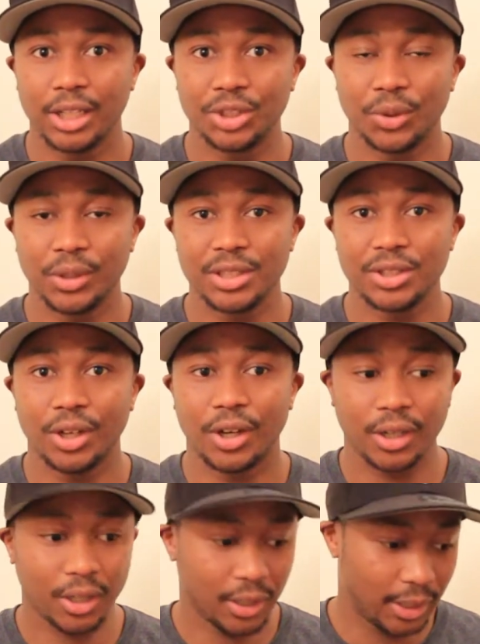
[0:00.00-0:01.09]
Tony
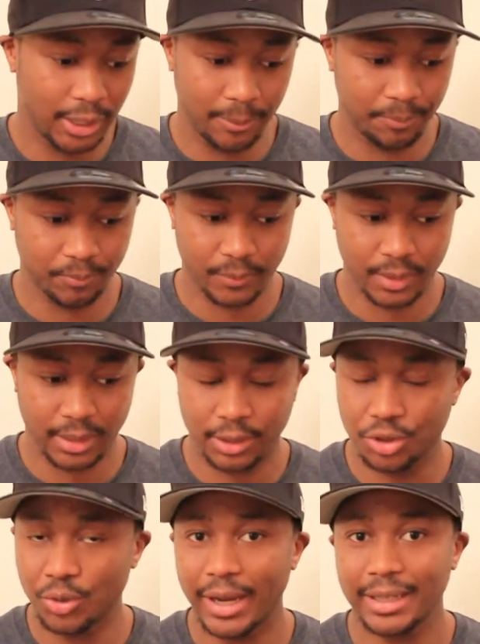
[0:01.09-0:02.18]
Stark,
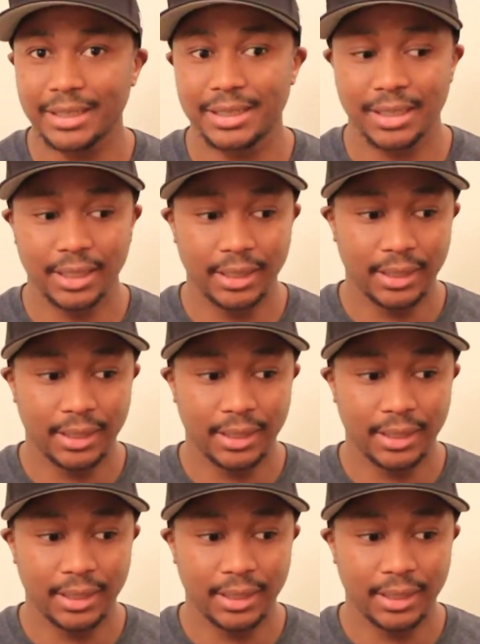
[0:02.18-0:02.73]
Drax,